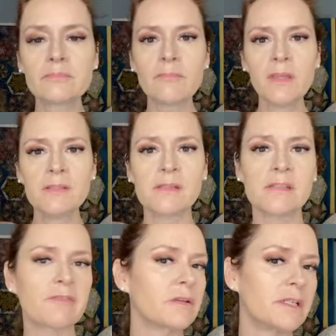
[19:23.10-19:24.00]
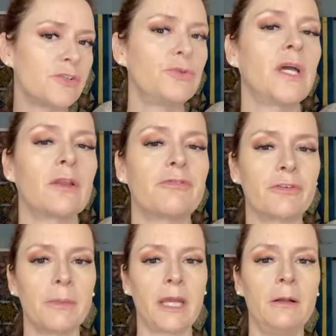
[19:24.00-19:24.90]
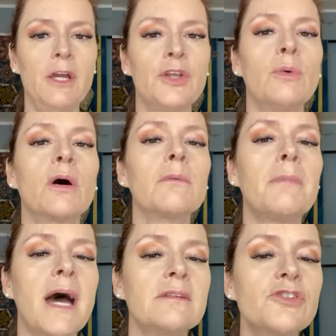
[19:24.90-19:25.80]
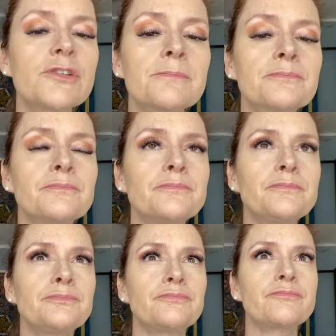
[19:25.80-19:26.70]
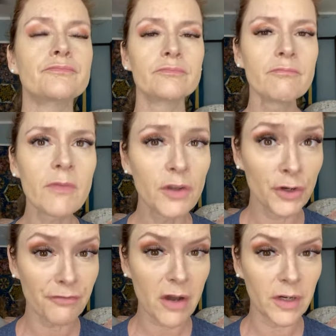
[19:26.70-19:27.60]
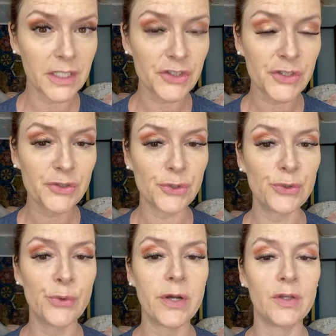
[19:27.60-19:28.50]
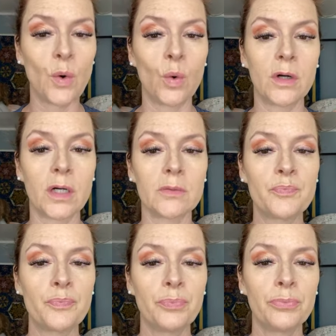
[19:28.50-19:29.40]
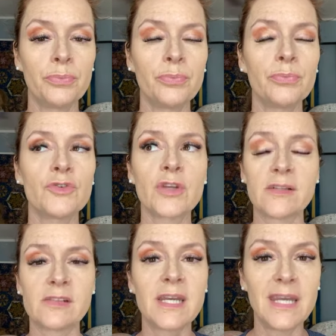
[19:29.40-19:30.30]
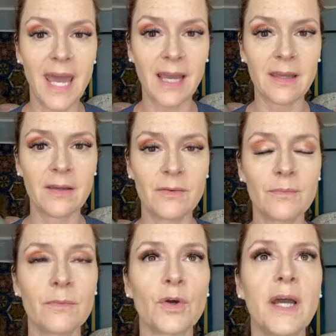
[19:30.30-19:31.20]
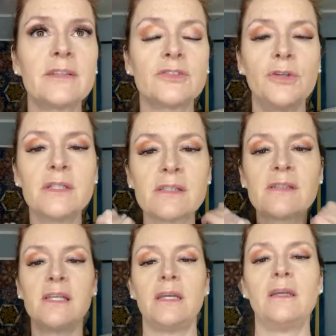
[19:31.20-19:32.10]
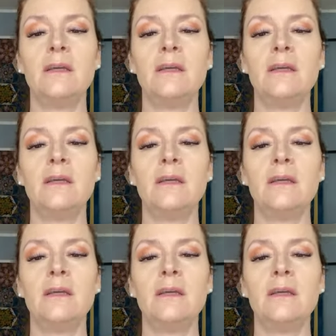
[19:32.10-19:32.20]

This is definitely too yellow for me. You want to match your foundation to your chest and neck. Okay, so you can see